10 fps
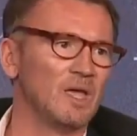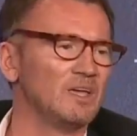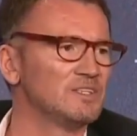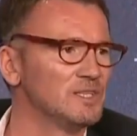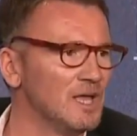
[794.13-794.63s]

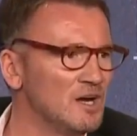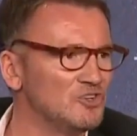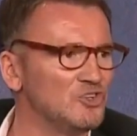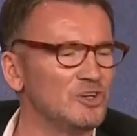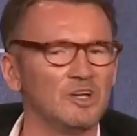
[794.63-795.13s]
is
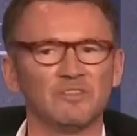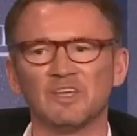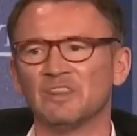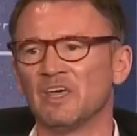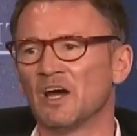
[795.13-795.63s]
larger
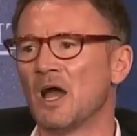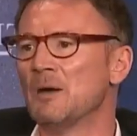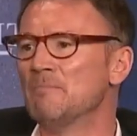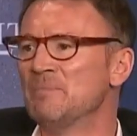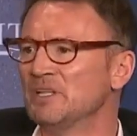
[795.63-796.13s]
than their
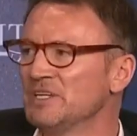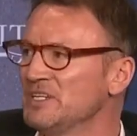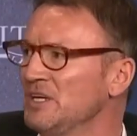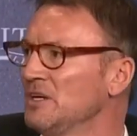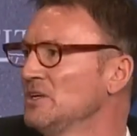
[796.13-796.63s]

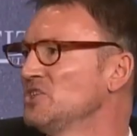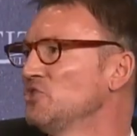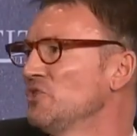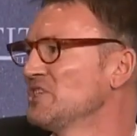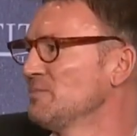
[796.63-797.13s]
ability
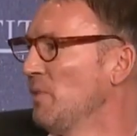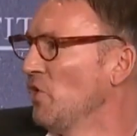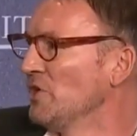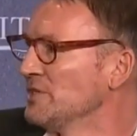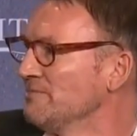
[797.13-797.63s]
to
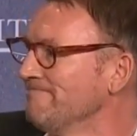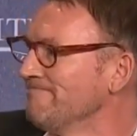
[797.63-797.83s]
respond,